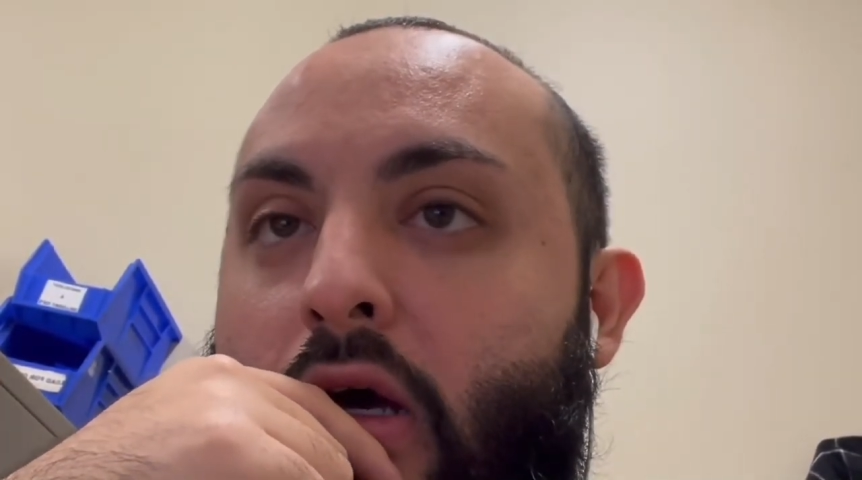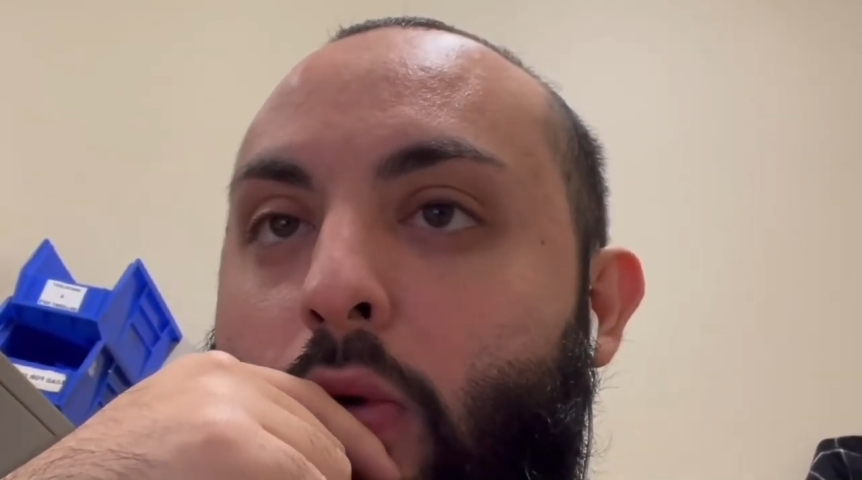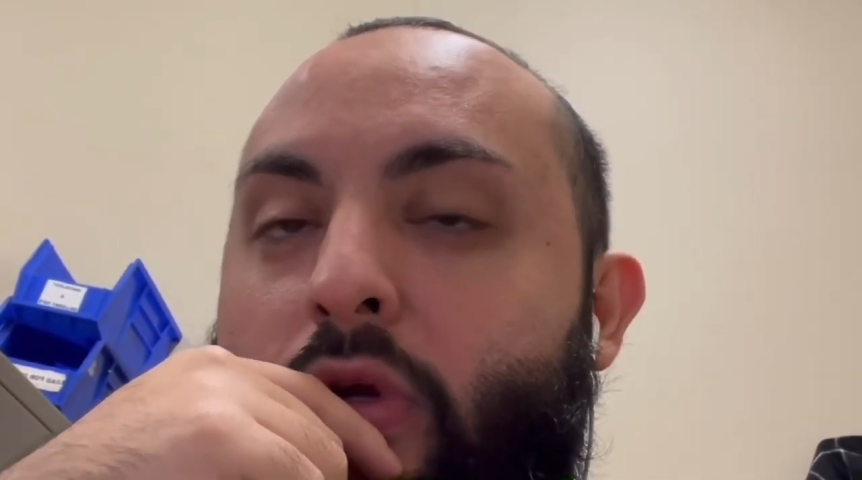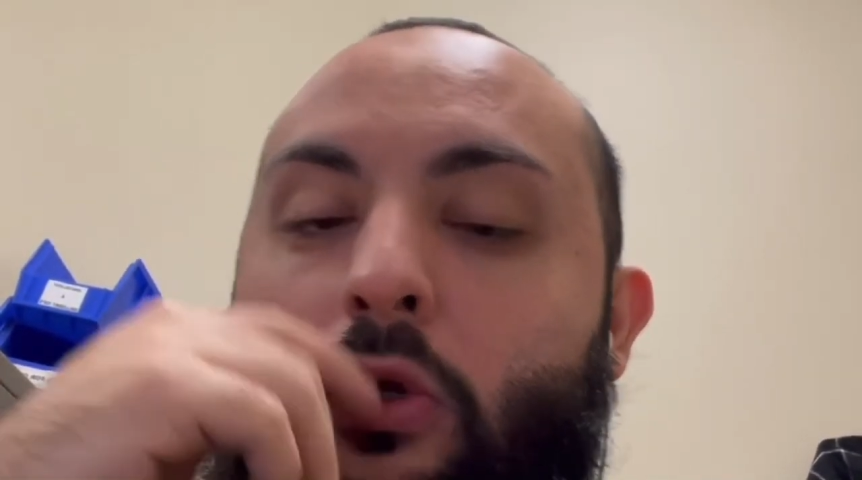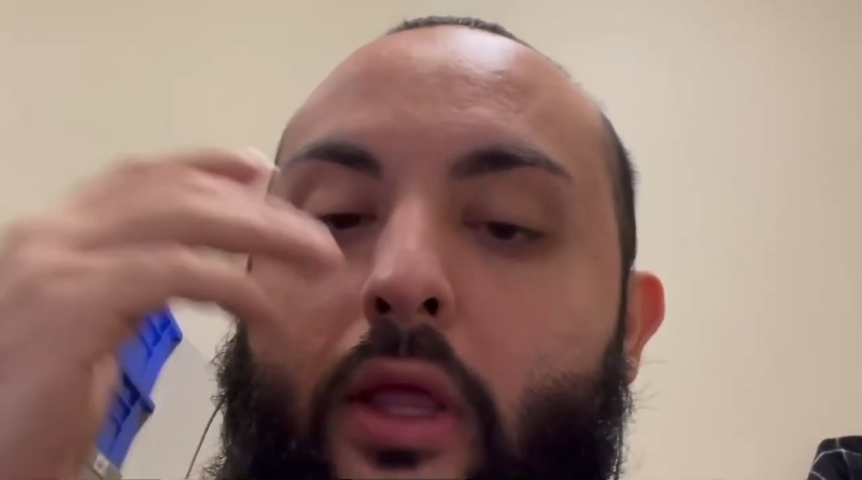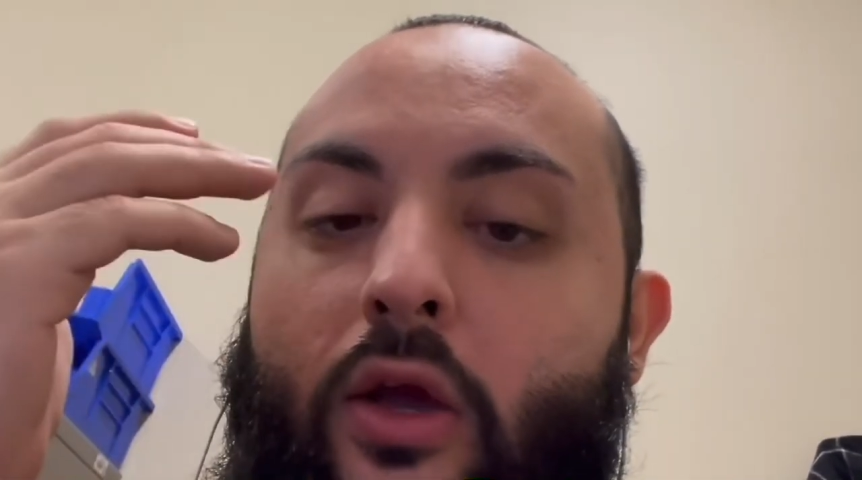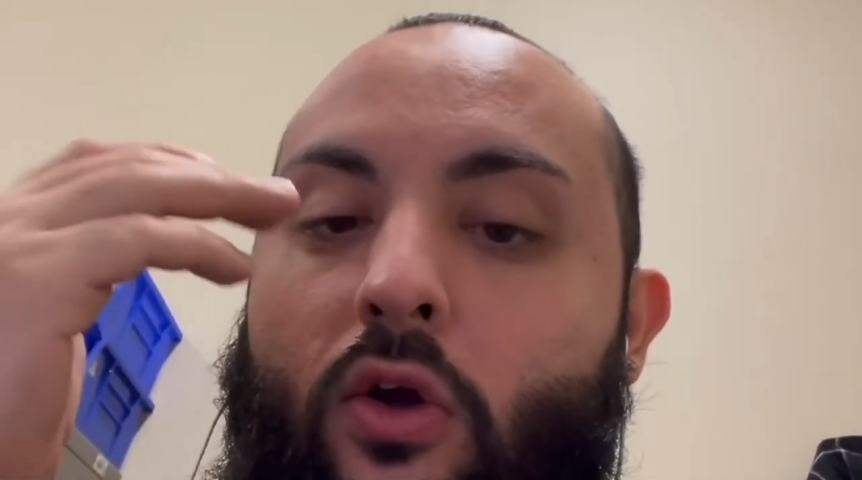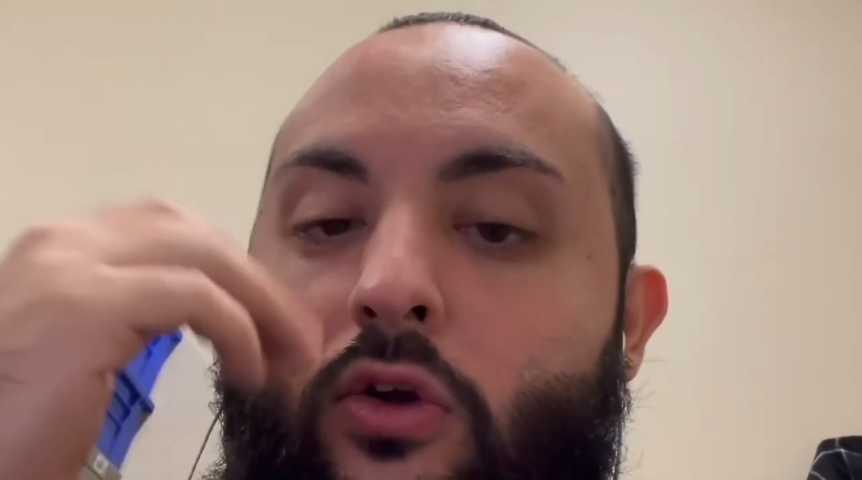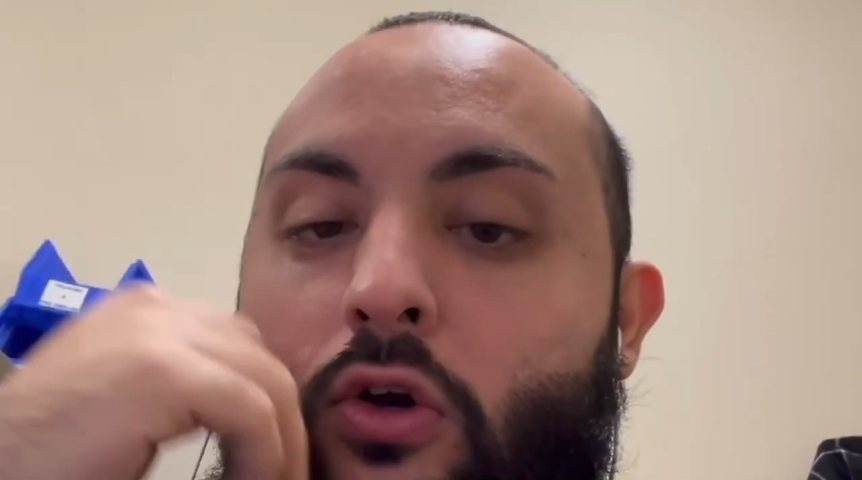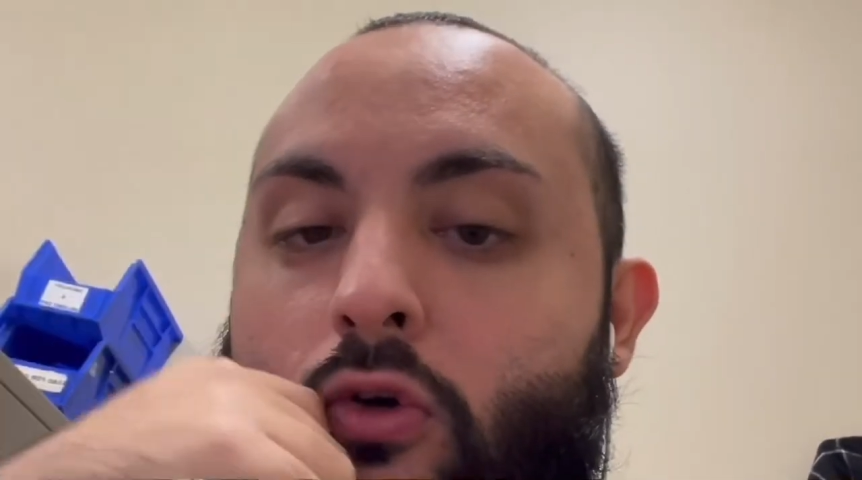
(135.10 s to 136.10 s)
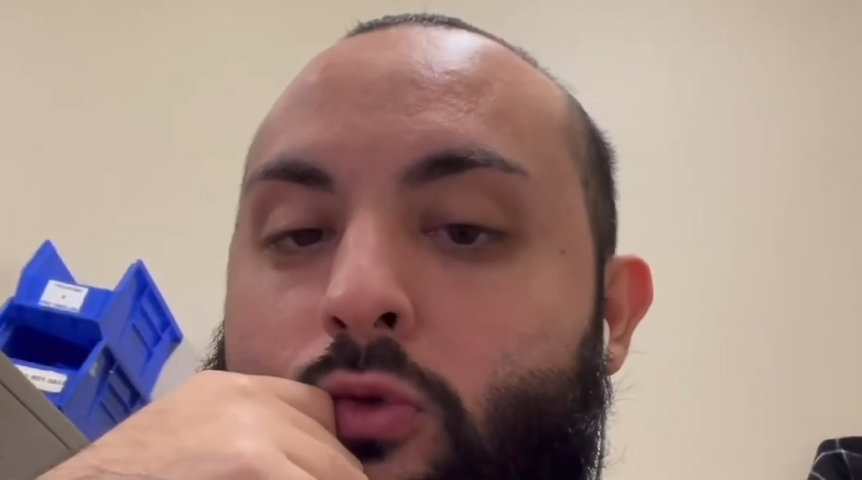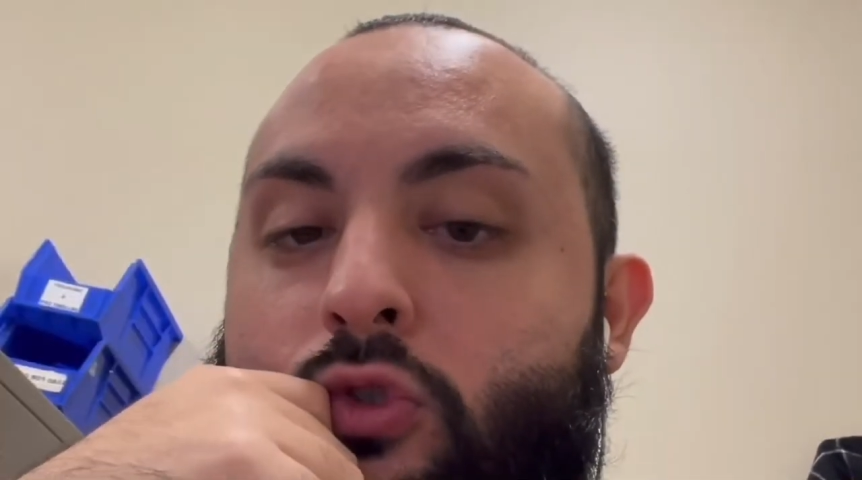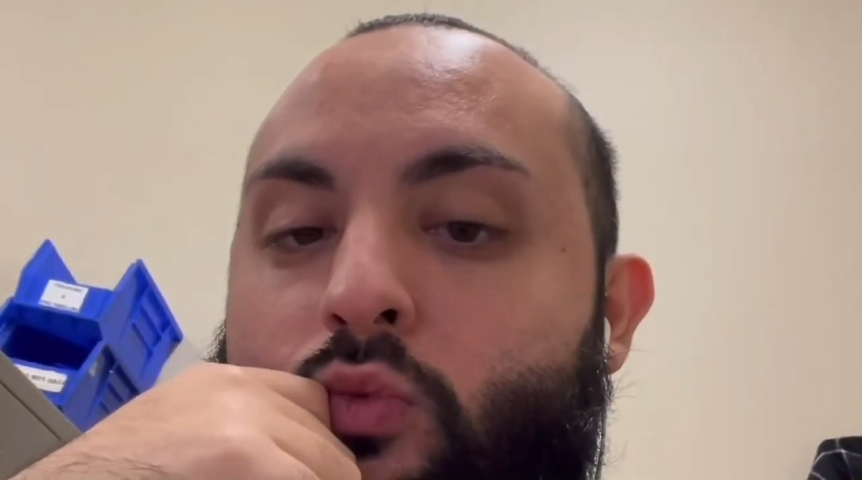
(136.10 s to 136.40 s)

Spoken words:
we don't like our coach,